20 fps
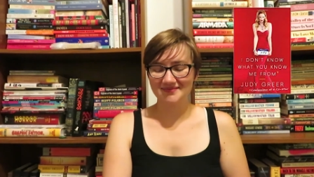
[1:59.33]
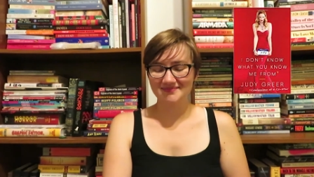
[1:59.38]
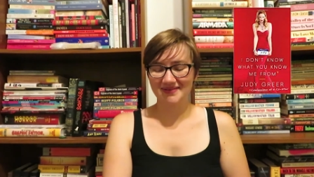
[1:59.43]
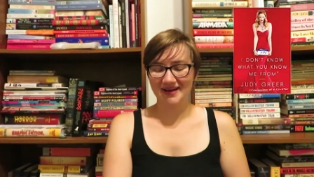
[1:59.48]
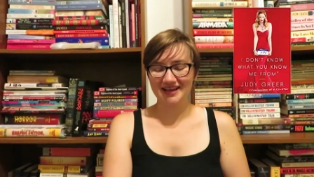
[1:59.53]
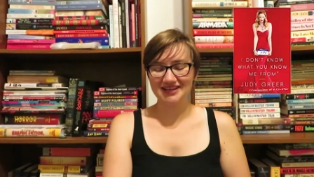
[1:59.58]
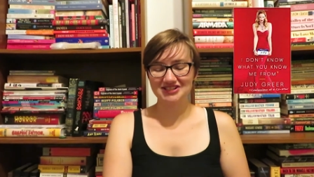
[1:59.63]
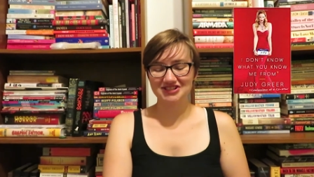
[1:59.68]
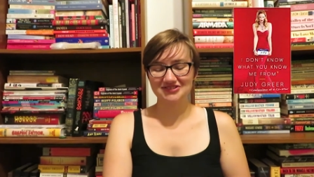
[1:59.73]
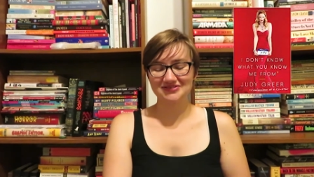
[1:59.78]

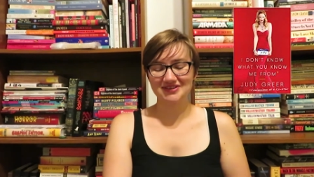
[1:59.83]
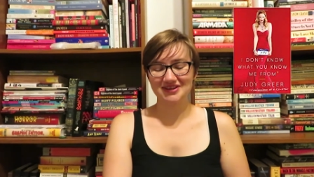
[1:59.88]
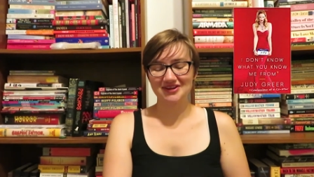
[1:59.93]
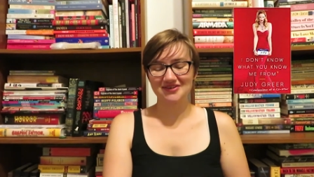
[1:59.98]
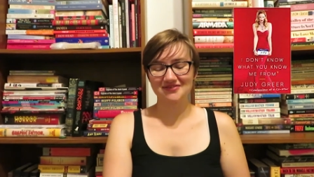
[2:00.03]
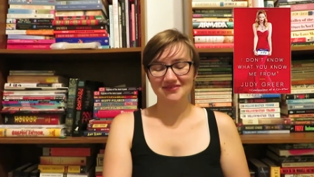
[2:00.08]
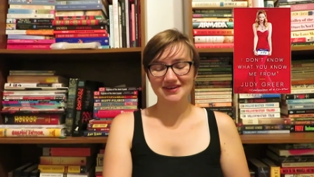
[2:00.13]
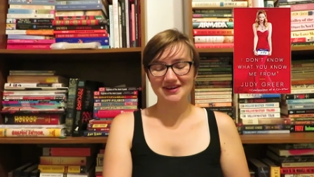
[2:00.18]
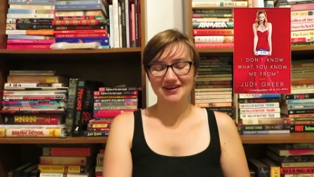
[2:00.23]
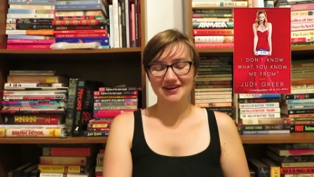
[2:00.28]
by Judy
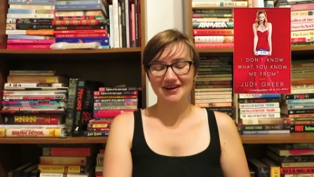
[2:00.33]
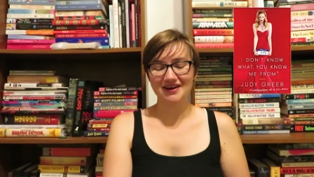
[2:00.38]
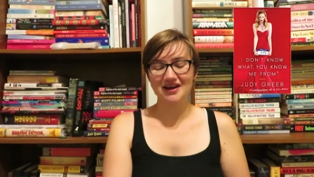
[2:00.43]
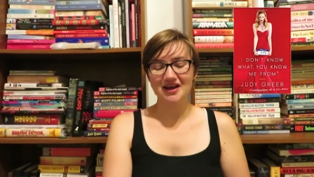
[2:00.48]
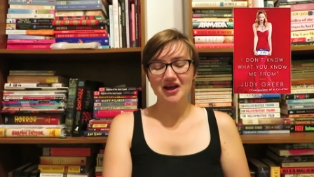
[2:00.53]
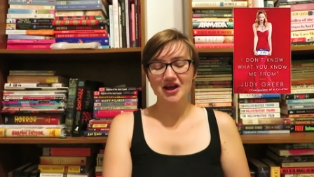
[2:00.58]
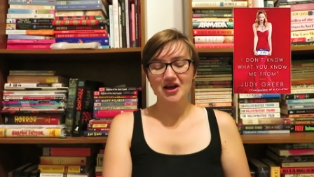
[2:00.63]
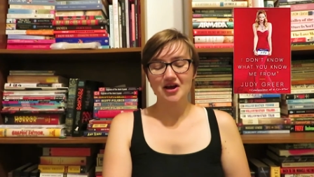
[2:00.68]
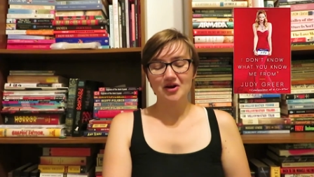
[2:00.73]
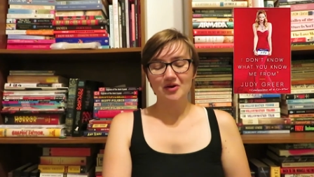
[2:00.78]
Greer,
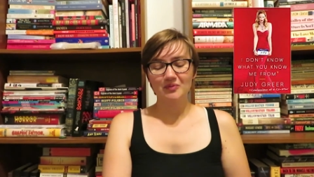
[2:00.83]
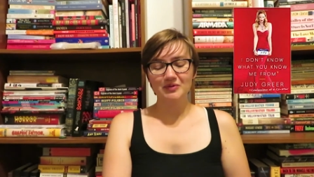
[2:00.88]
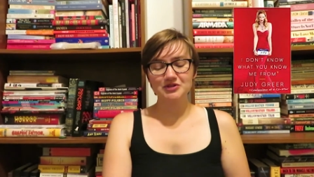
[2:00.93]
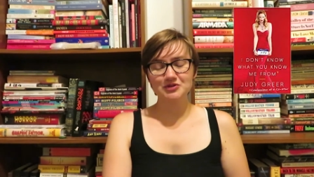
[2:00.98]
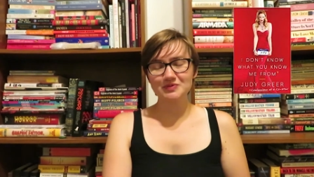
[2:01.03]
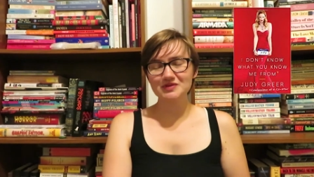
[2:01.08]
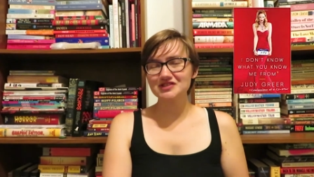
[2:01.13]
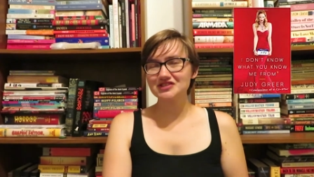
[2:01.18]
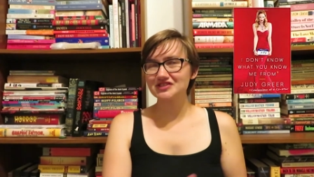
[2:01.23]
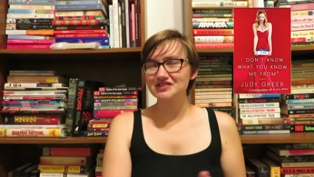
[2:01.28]

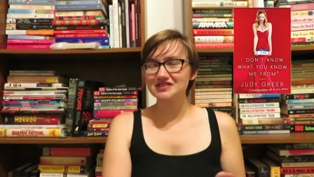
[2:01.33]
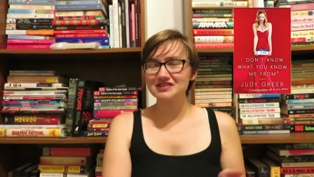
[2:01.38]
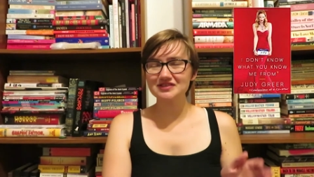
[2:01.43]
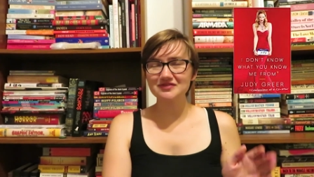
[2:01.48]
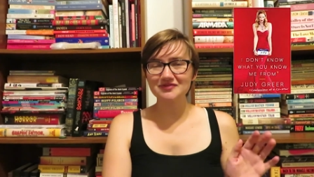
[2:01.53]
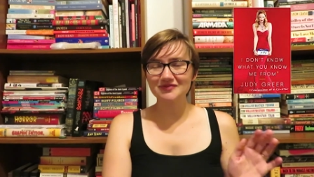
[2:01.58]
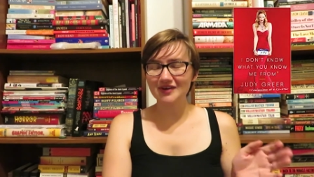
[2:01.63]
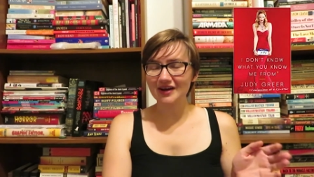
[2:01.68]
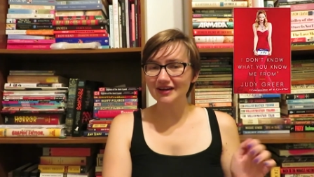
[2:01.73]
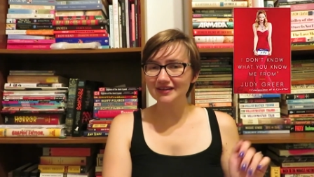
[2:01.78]
which was just
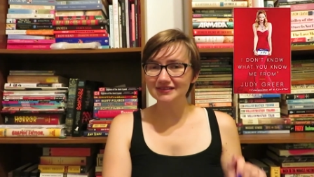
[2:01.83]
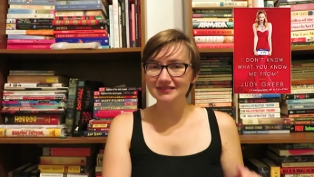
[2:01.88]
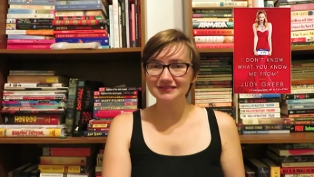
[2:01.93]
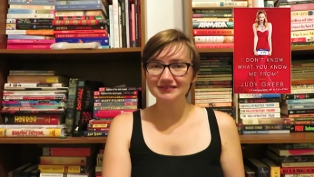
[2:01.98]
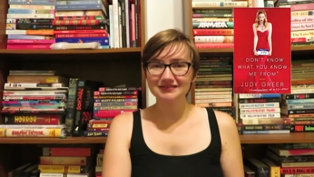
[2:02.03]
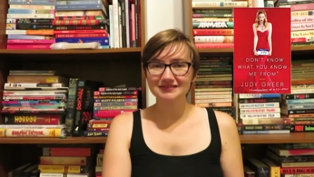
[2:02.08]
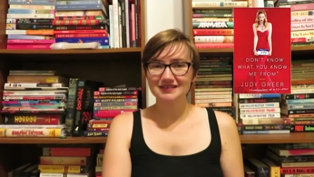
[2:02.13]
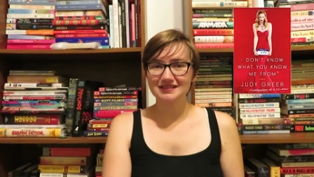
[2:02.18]
a fun